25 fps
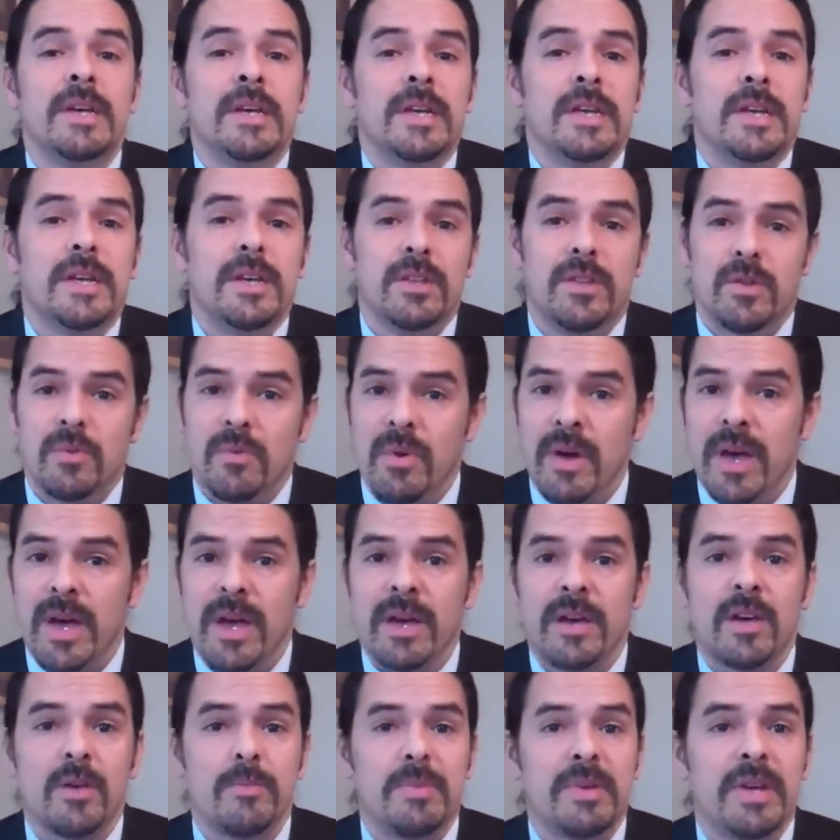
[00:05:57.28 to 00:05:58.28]
Either way,
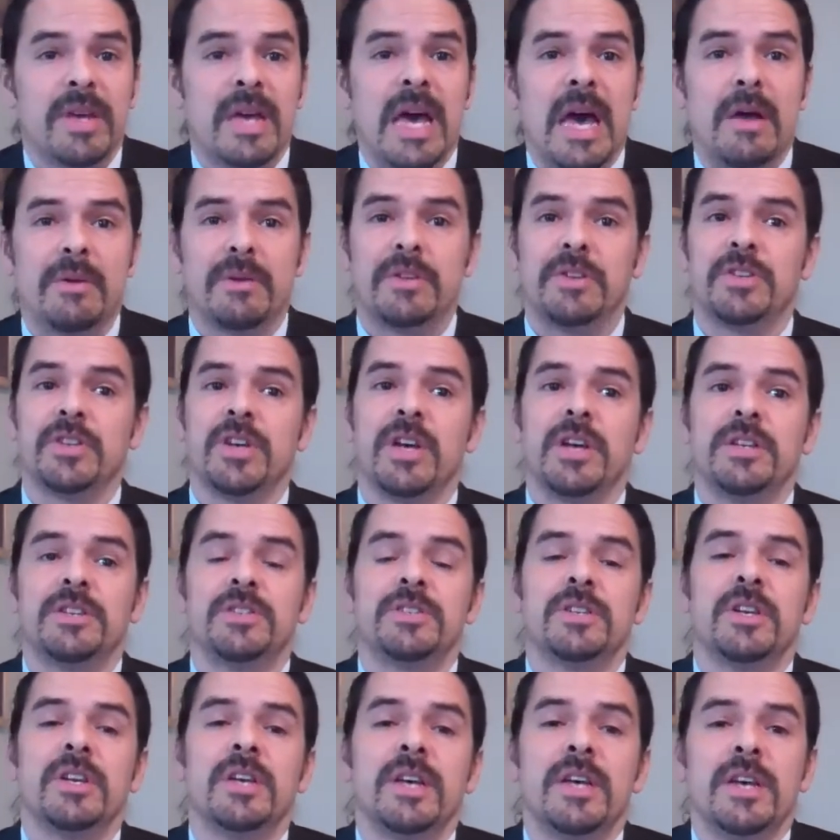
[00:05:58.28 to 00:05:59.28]
it could be a county
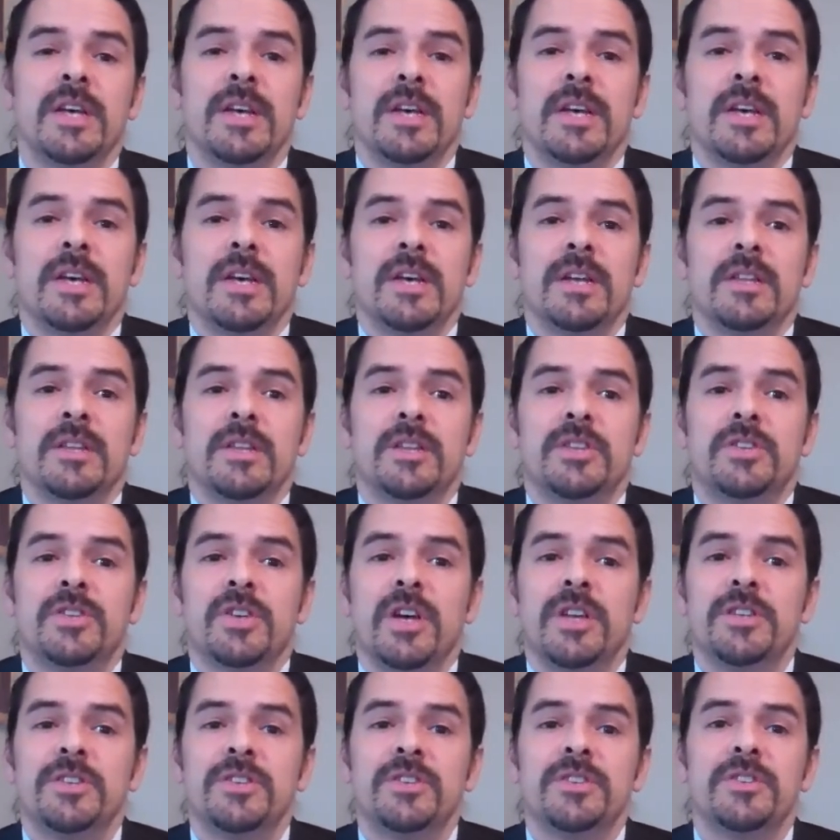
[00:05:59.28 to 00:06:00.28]
judge. The
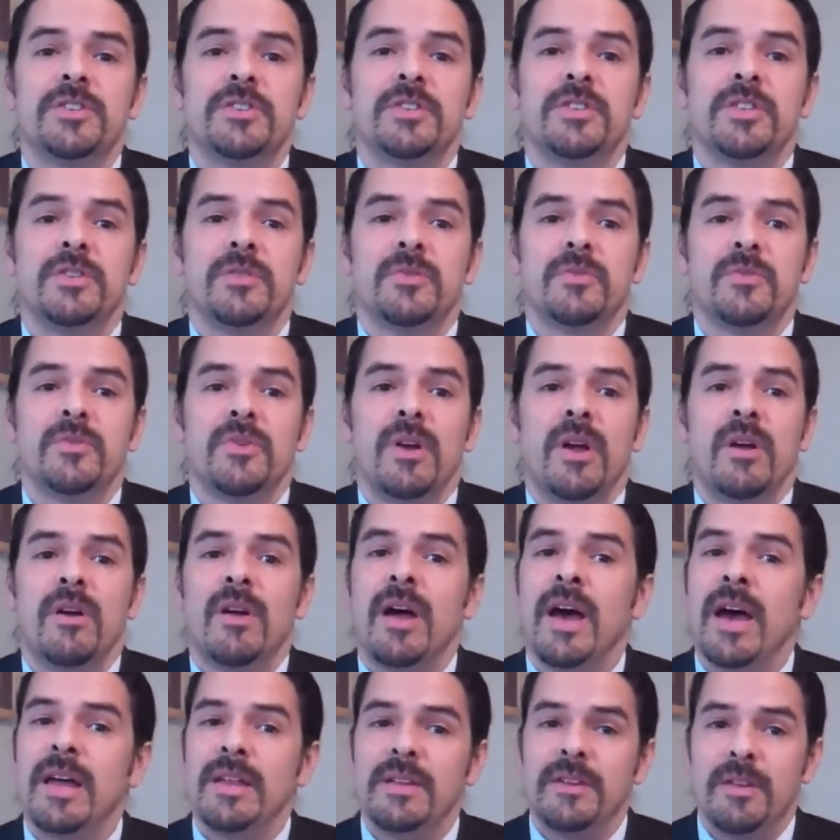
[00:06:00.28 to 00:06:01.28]
judges are
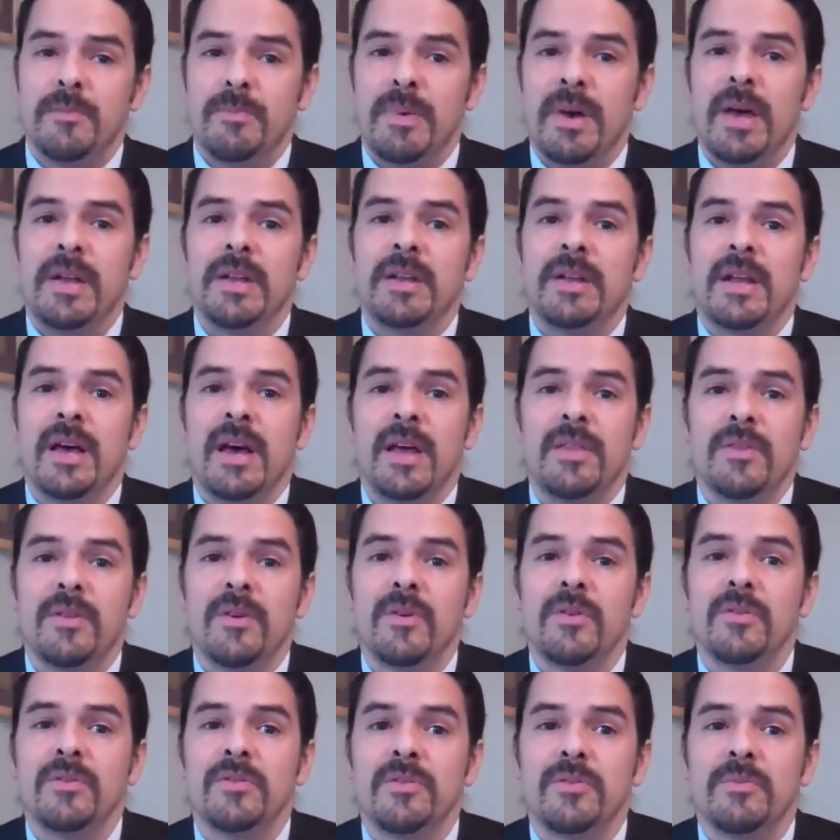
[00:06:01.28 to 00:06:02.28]
highly dependent on
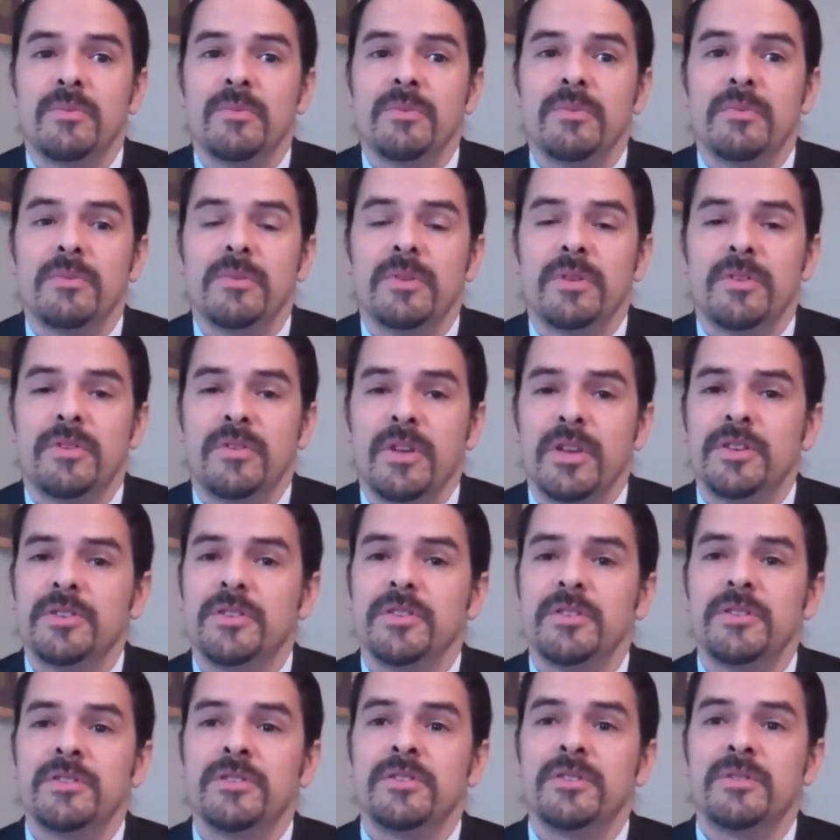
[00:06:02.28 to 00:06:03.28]
those
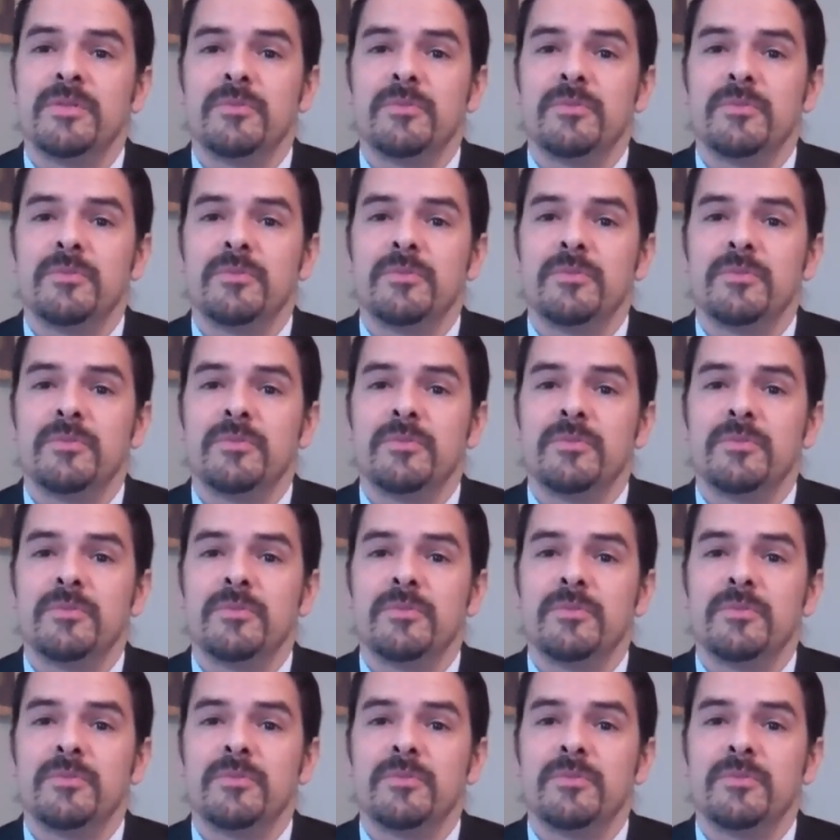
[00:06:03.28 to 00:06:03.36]
decisions,